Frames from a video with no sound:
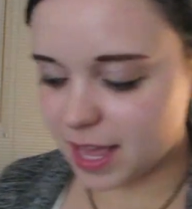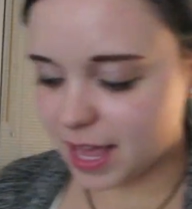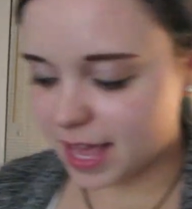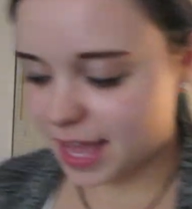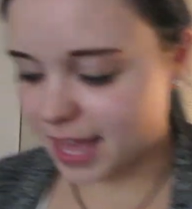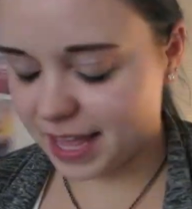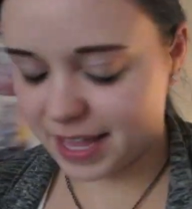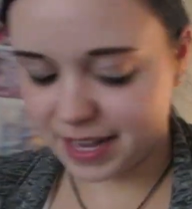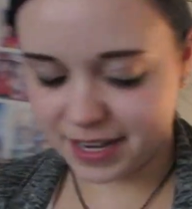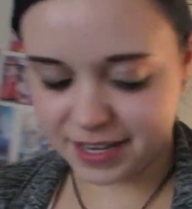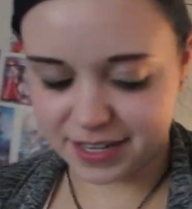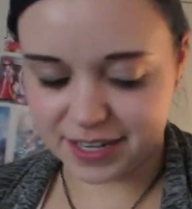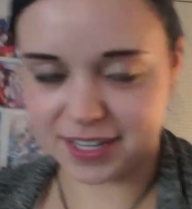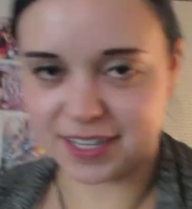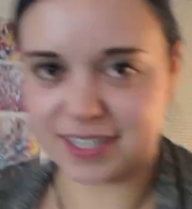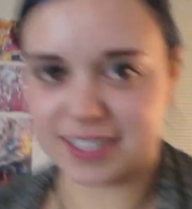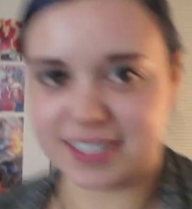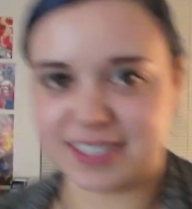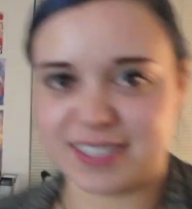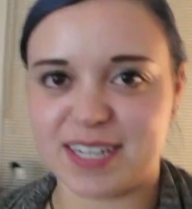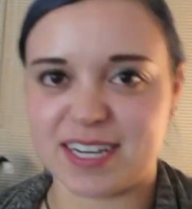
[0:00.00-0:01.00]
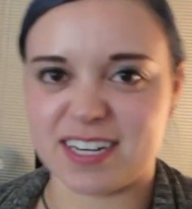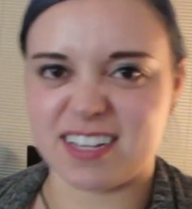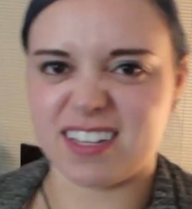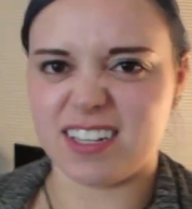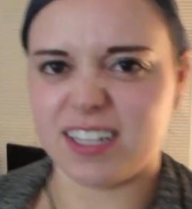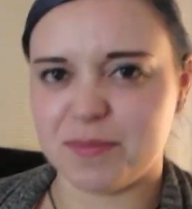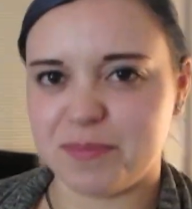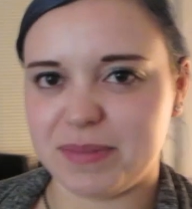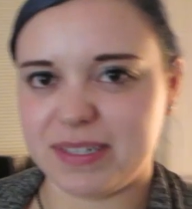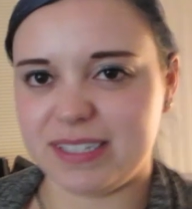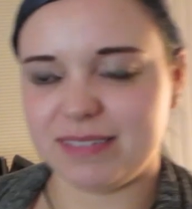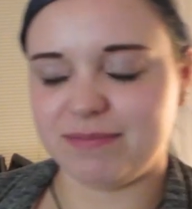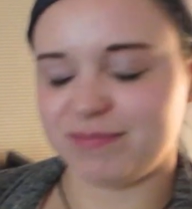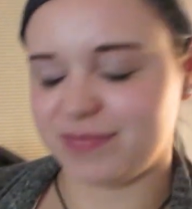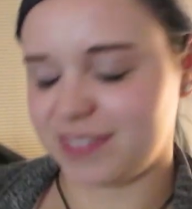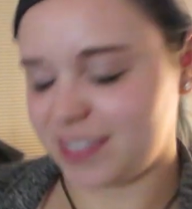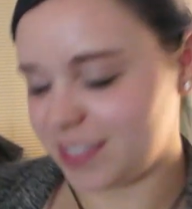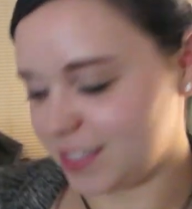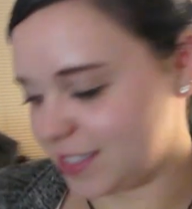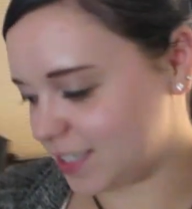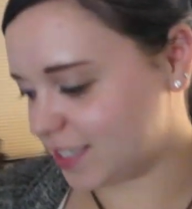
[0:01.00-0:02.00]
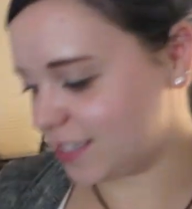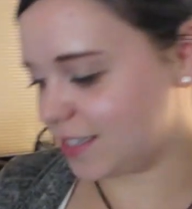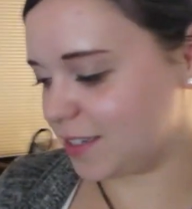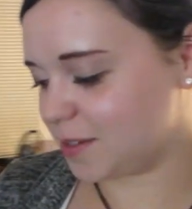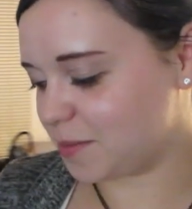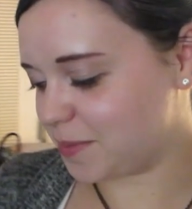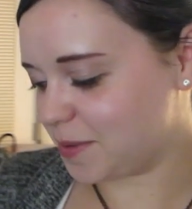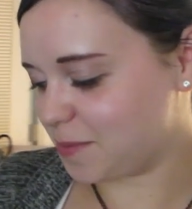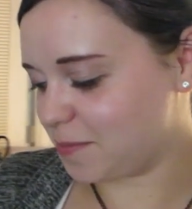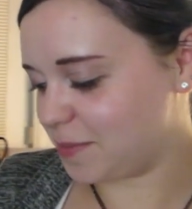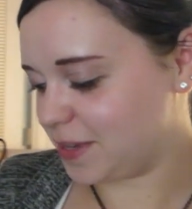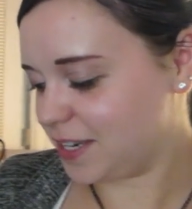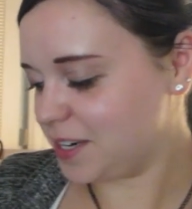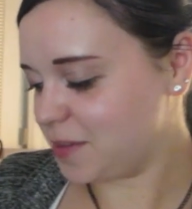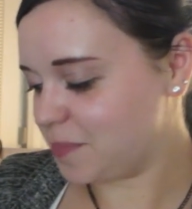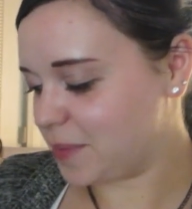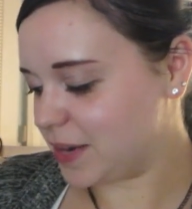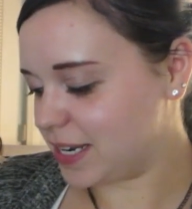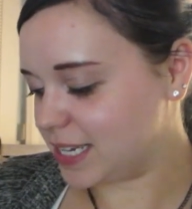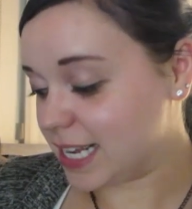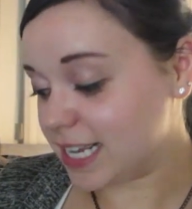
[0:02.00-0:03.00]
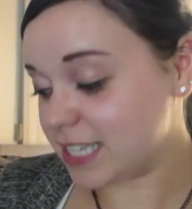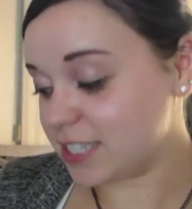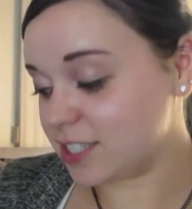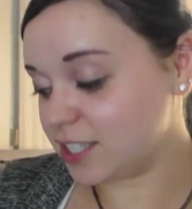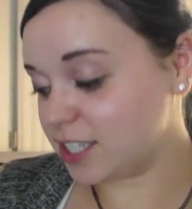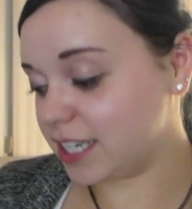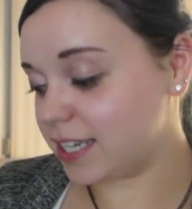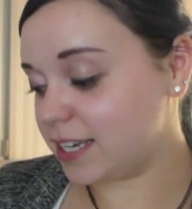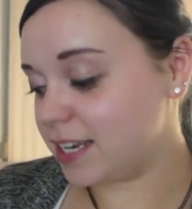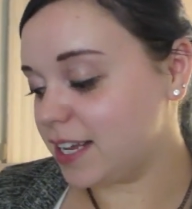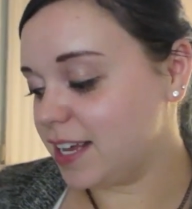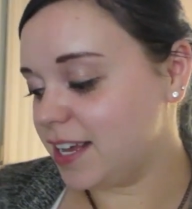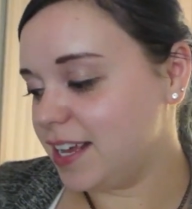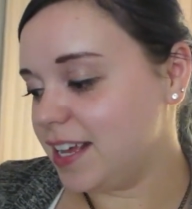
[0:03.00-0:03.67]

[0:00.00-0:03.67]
And uh, it's kind of clumpy. So it's a little bit weird, but it tastes good.